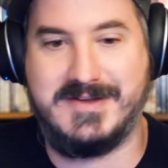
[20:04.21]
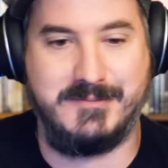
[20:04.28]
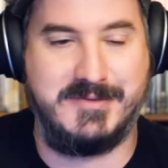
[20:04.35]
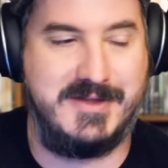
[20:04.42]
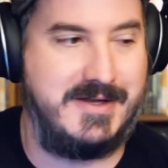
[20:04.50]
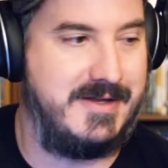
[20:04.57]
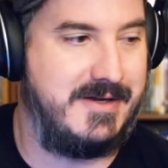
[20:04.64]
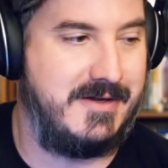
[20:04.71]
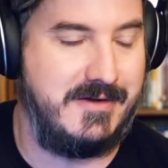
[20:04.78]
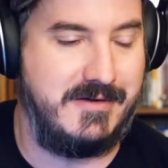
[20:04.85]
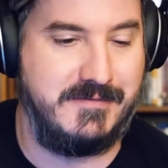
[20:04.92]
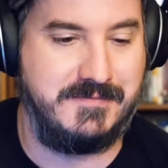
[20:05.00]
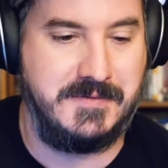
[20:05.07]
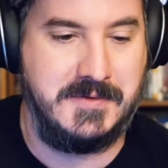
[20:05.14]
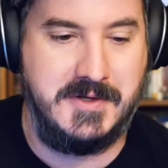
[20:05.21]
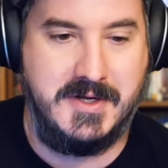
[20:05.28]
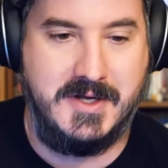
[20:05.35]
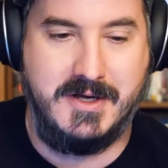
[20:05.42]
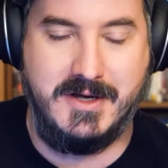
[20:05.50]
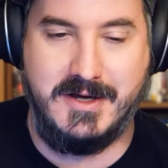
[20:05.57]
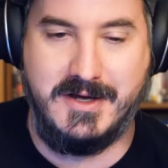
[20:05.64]
I'm thinking of
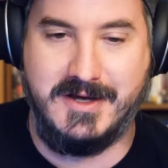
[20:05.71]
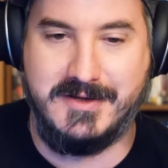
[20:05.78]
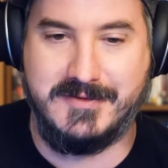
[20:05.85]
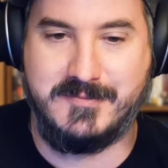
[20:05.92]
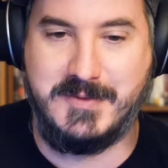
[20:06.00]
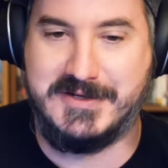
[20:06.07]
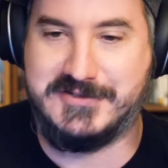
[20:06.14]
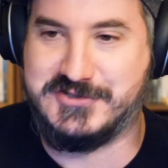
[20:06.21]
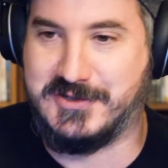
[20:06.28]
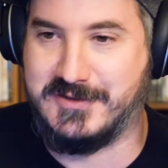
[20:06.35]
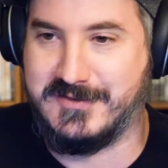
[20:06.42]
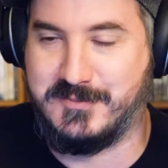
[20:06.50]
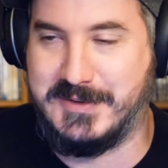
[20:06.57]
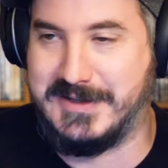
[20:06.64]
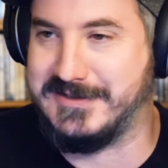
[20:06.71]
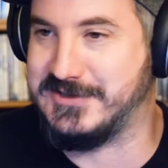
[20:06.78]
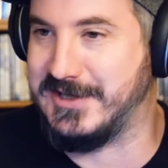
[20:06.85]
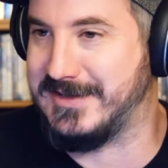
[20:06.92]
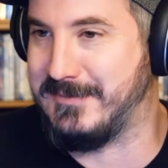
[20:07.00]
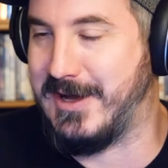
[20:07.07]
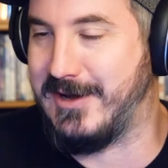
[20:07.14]
Spike Jonze being
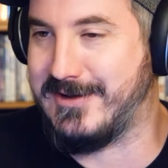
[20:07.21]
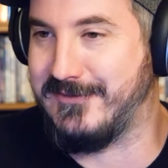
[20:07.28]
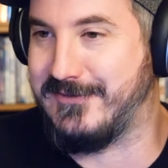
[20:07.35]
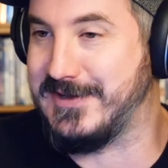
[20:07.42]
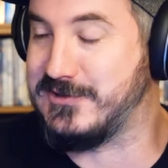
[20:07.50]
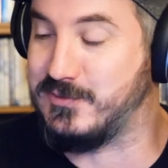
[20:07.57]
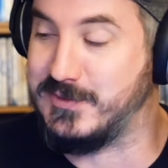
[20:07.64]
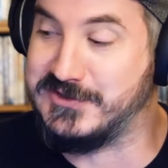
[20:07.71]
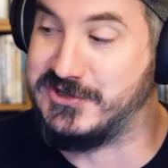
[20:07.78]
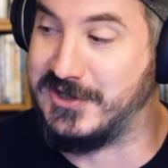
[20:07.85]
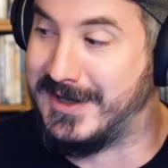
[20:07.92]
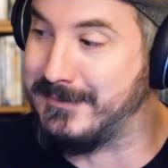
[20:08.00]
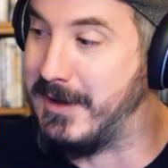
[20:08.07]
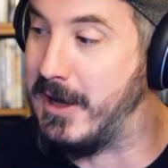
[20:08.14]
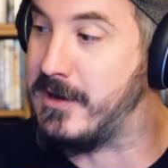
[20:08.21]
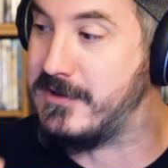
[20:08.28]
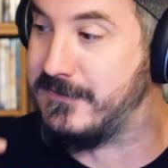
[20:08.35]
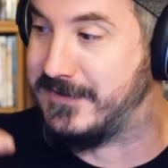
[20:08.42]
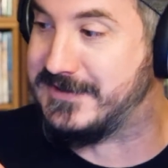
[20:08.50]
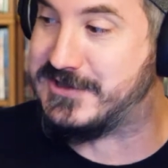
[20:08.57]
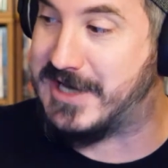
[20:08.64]
John Malkovich, when John
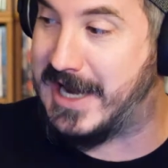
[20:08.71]
Malkovich